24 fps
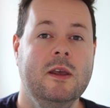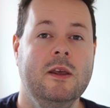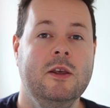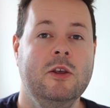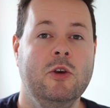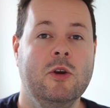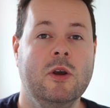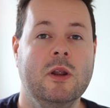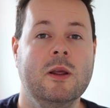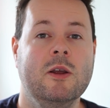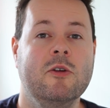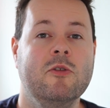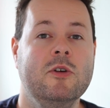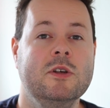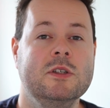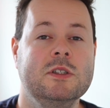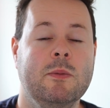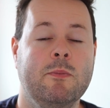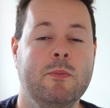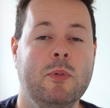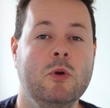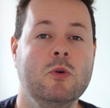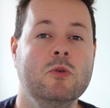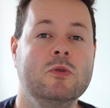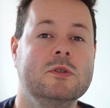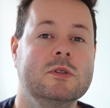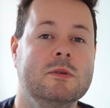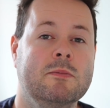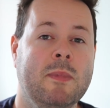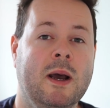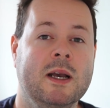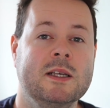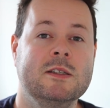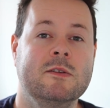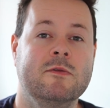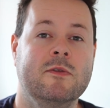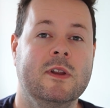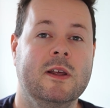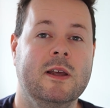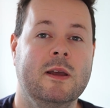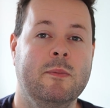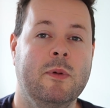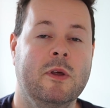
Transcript: you can increase the boost massively,